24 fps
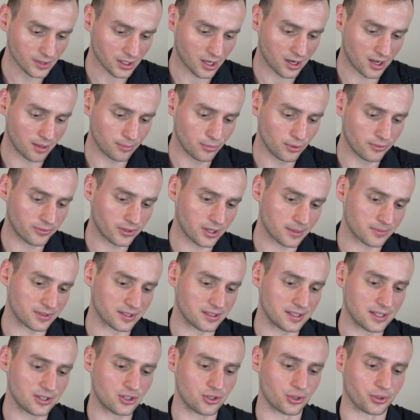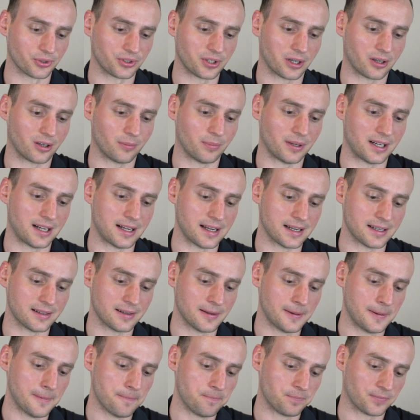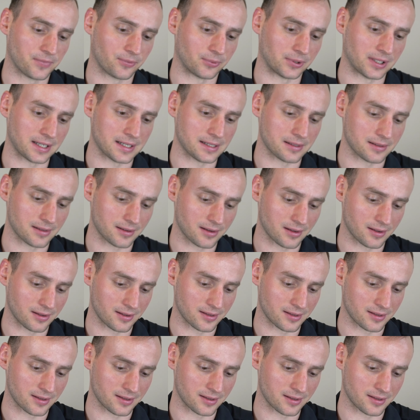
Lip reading: Moving up to digital Turbine, right?